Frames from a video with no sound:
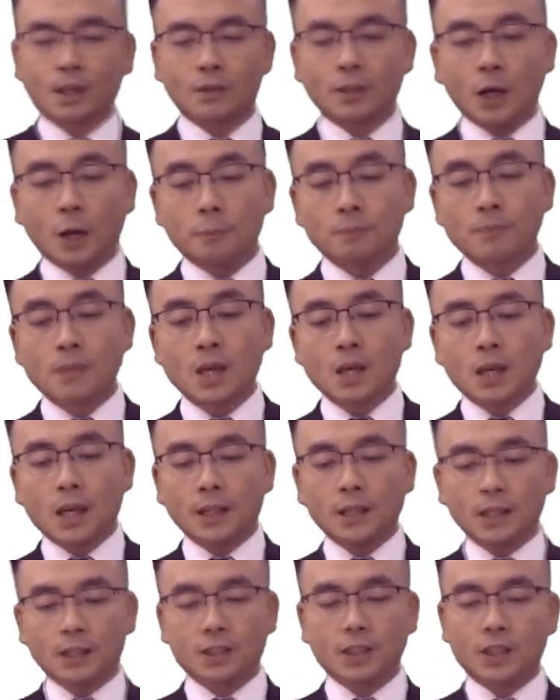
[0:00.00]
Now,
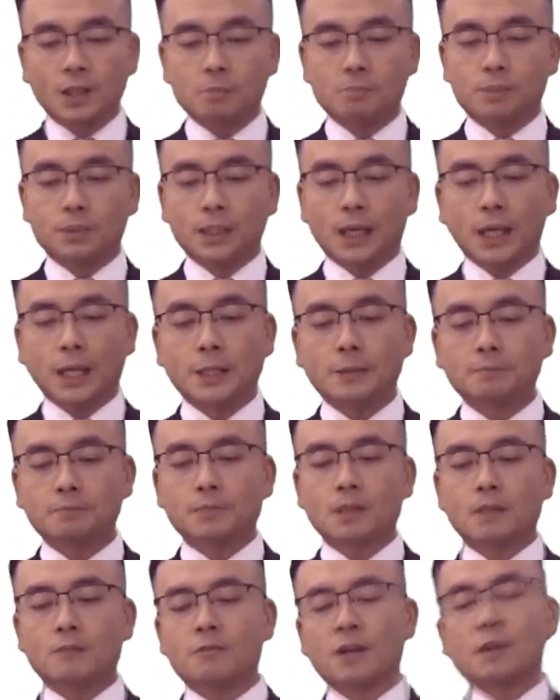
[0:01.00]
another company,
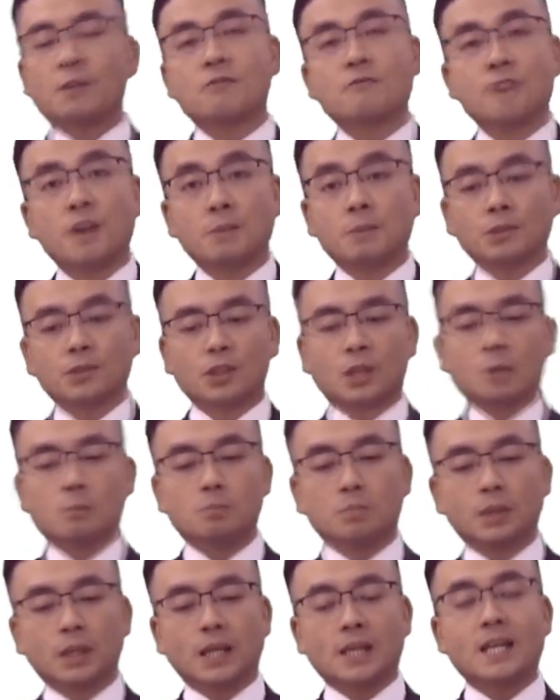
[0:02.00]
very famous
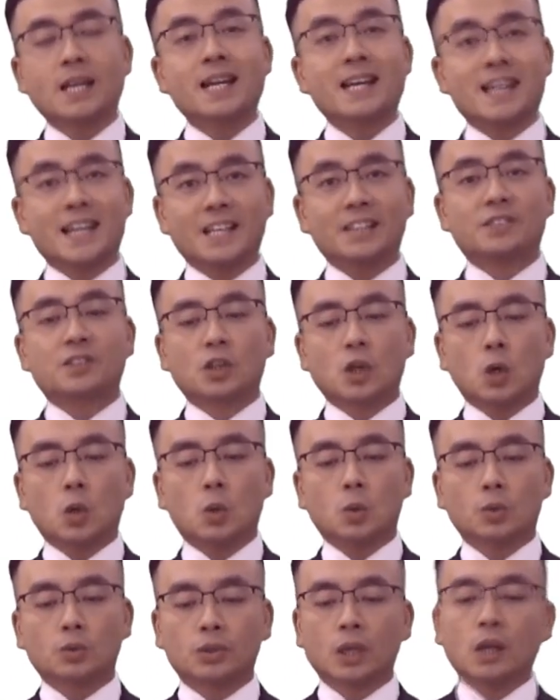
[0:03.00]
company, is
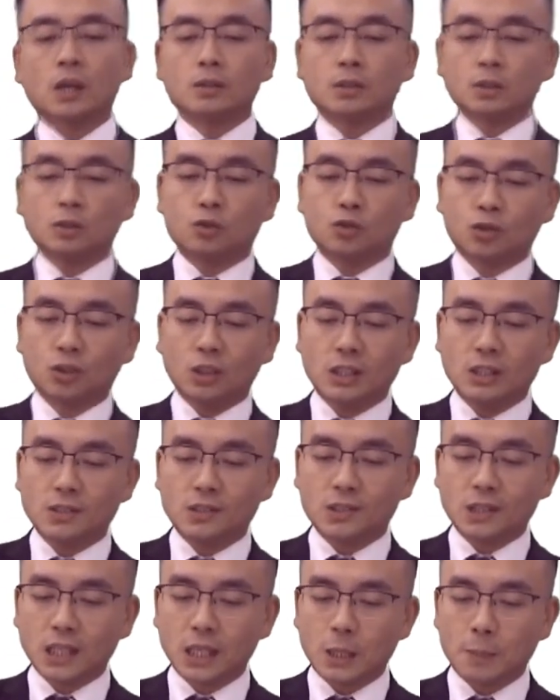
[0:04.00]
called the
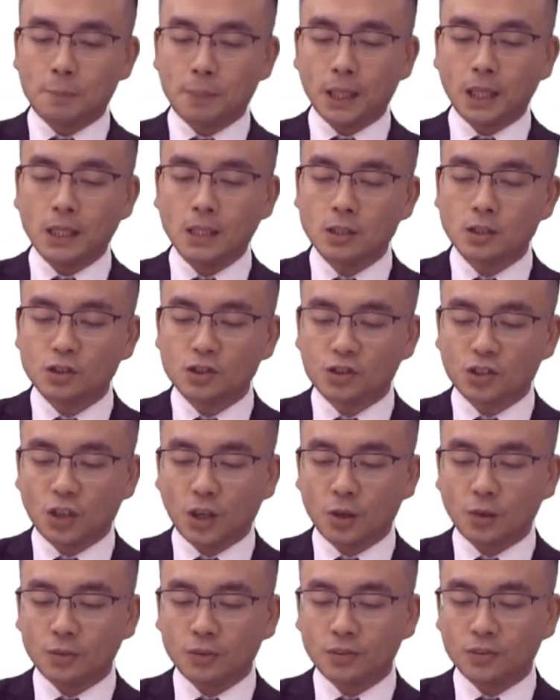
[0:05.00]
GCP
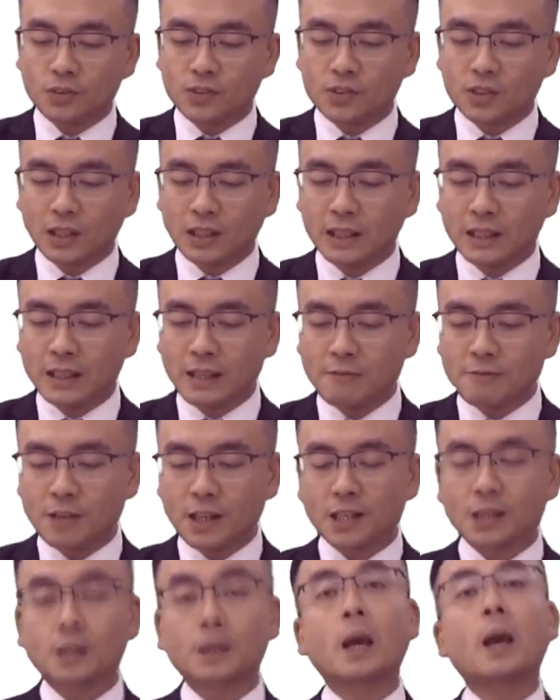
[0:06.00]
Student
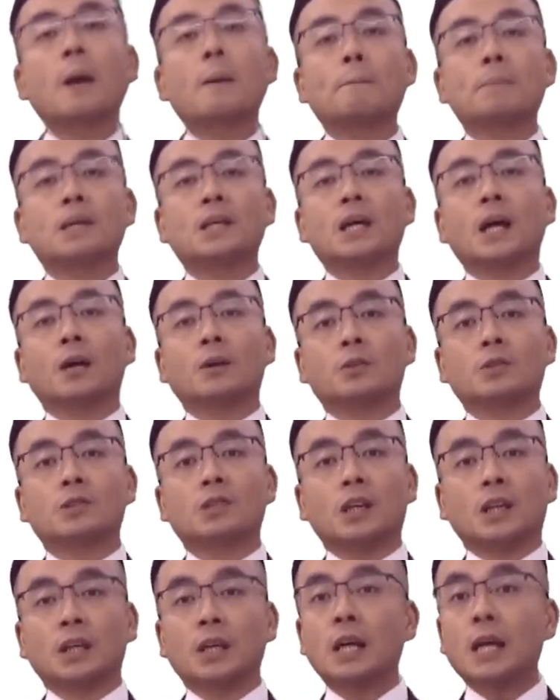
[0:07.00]
Living
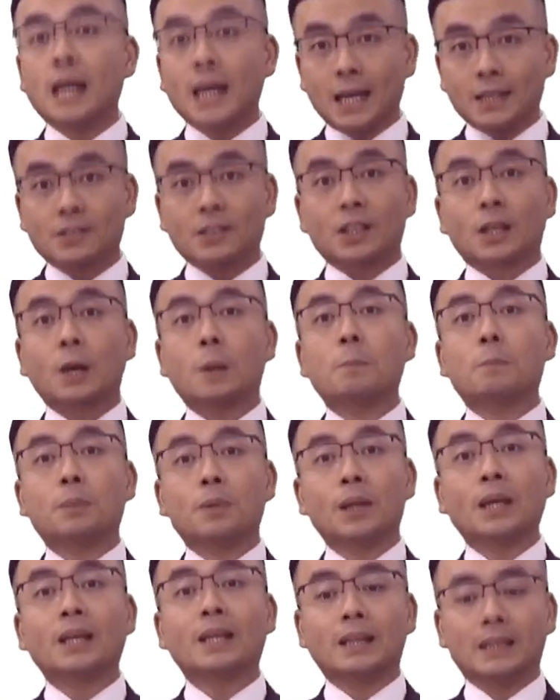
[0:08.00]
PLC. It's a
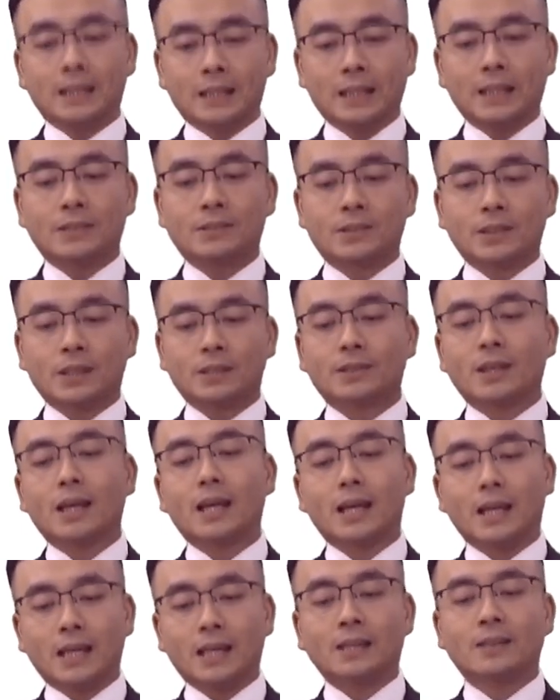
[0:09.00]
company listed
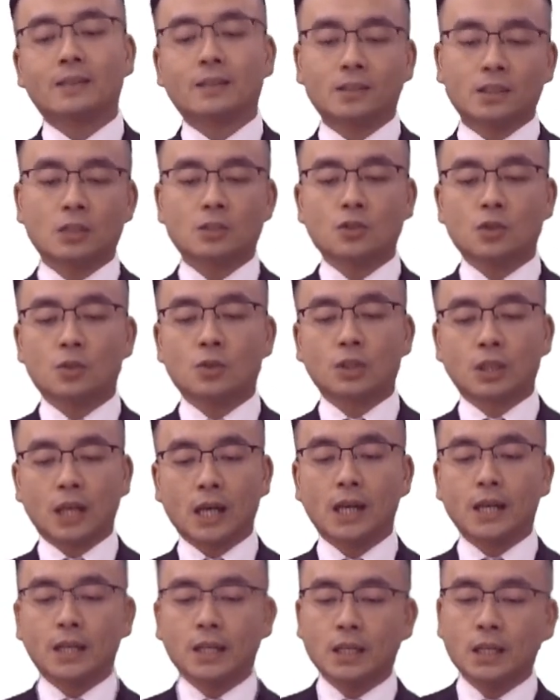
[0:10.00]
in the
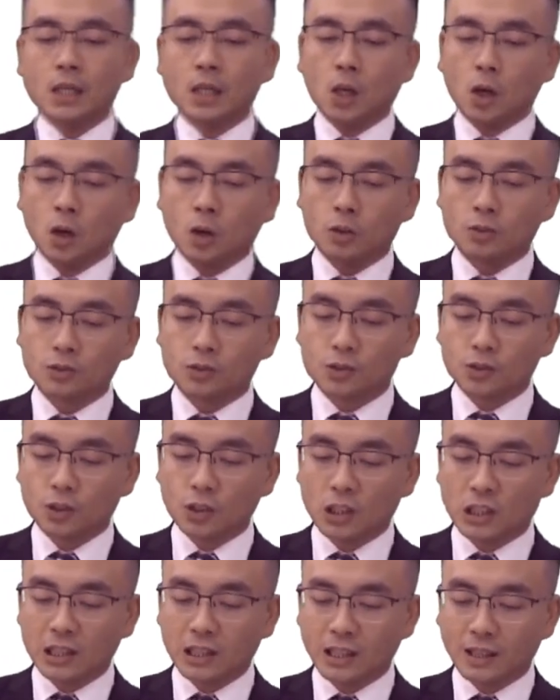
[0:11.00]
UK onto
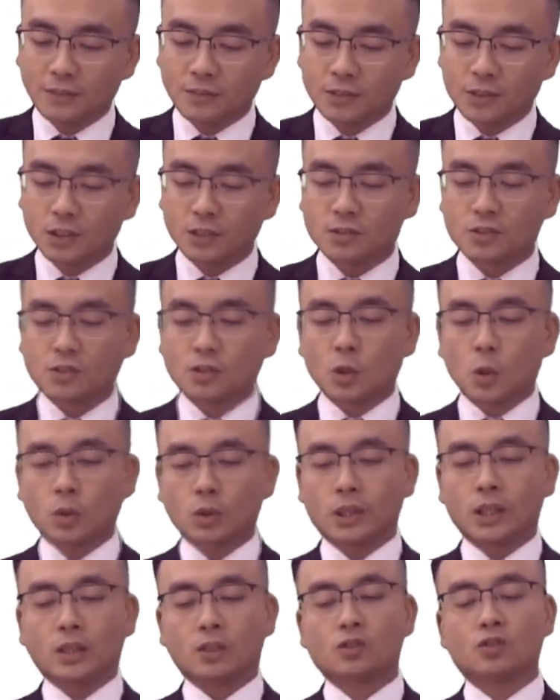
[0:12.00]
the London
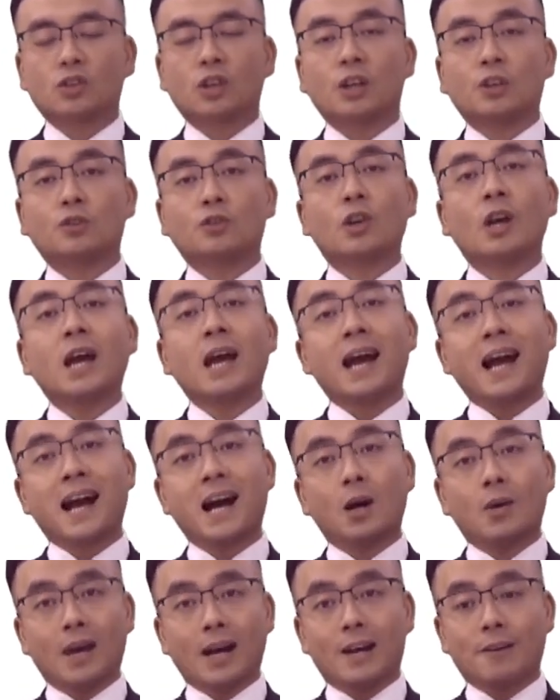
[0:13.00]
Stock Exchange.
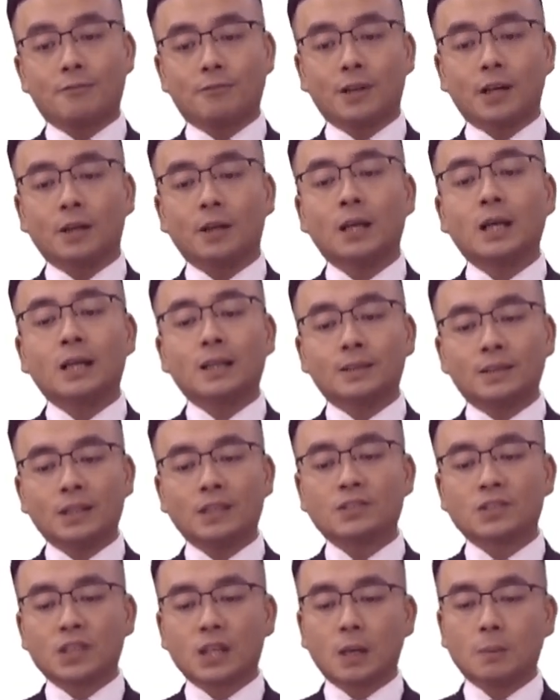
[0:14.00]
However,
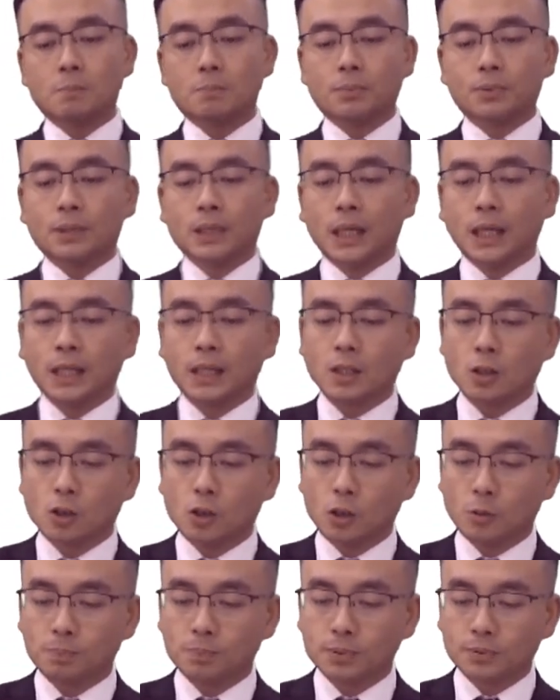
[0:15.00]
this company
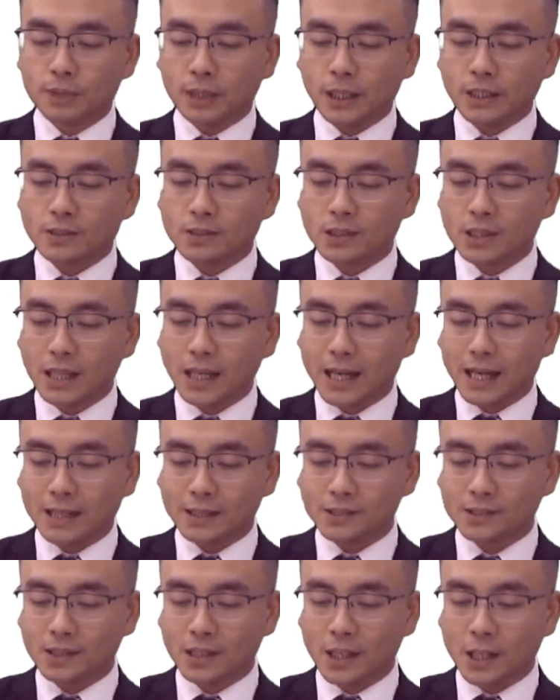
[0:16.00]
operates
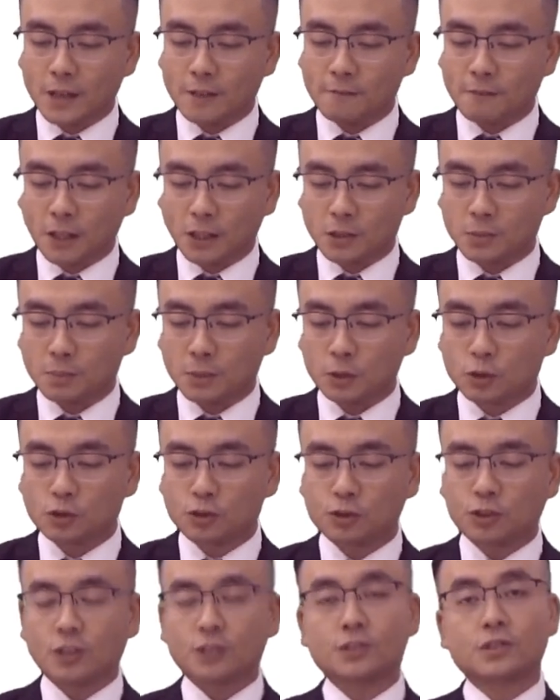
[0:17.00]
as the investment
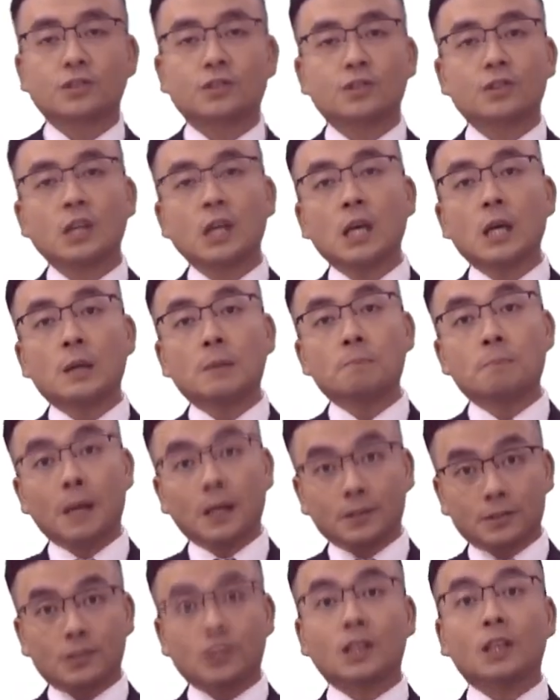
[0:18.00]
trusts,
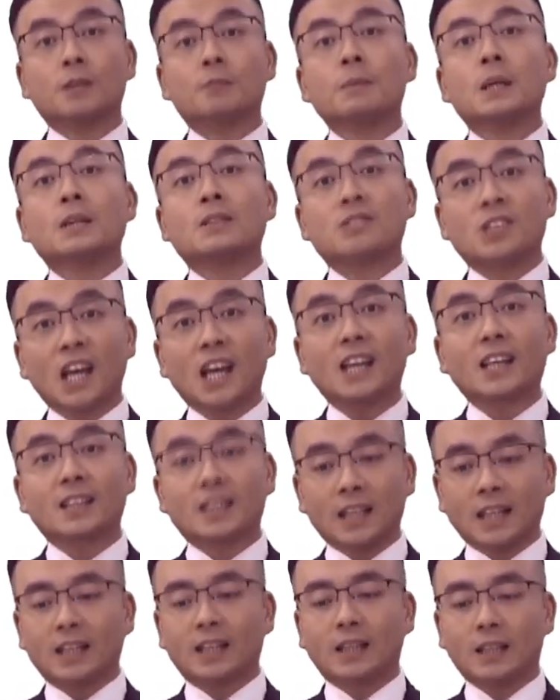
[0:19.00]
but
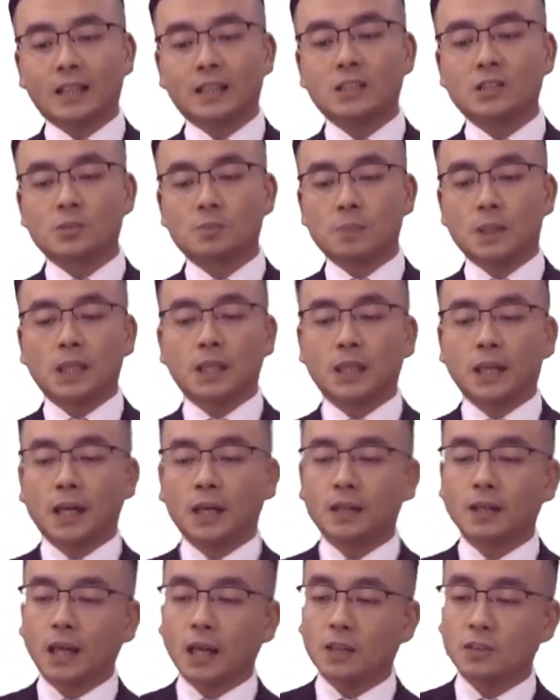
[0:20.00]
technically
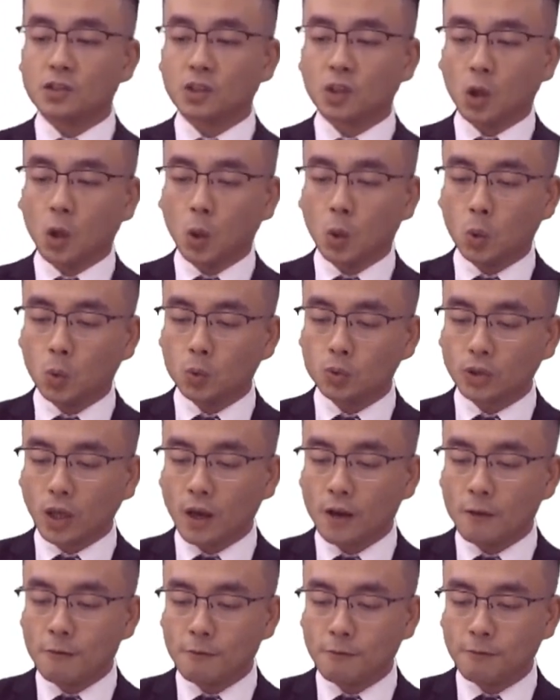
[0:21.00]
speaking, it's called
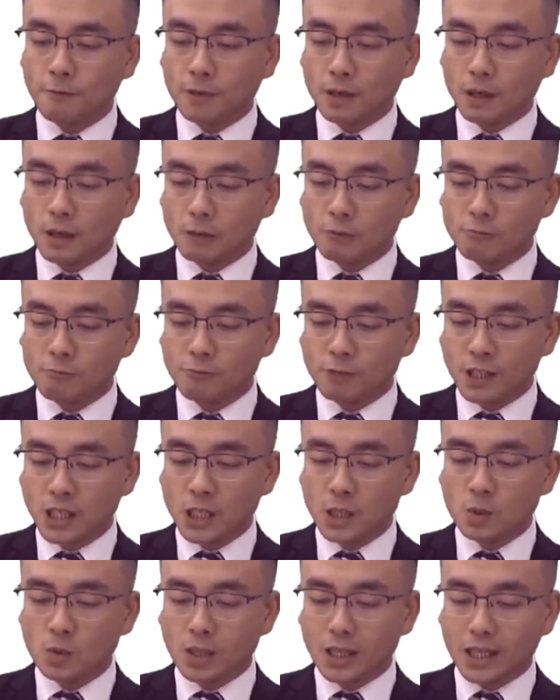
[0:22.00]

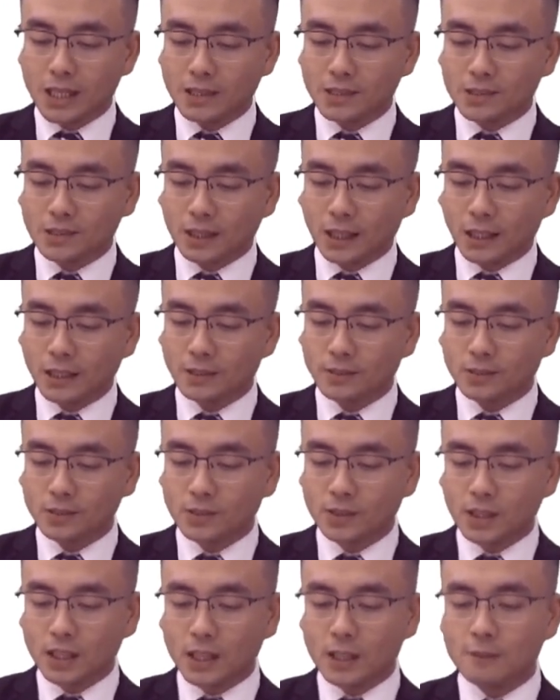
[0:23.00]
Real Estate
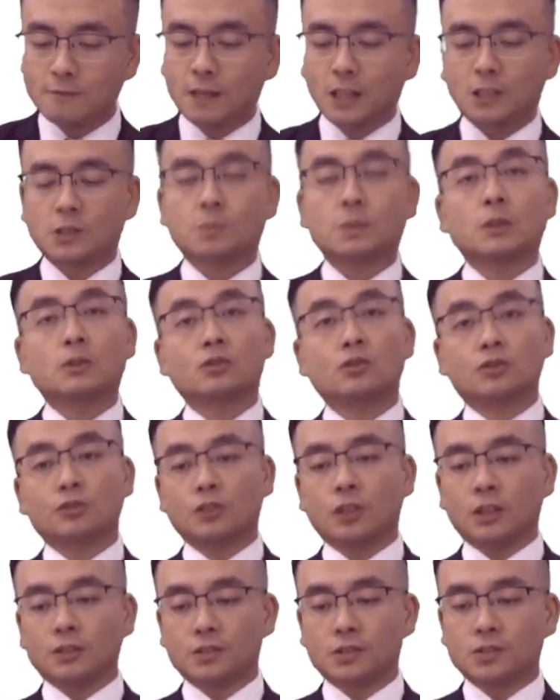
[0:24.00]
Investment
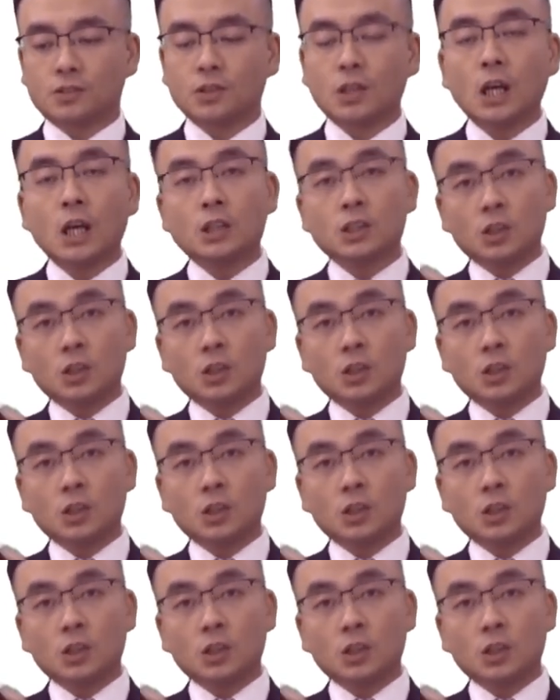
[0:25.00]
Trust.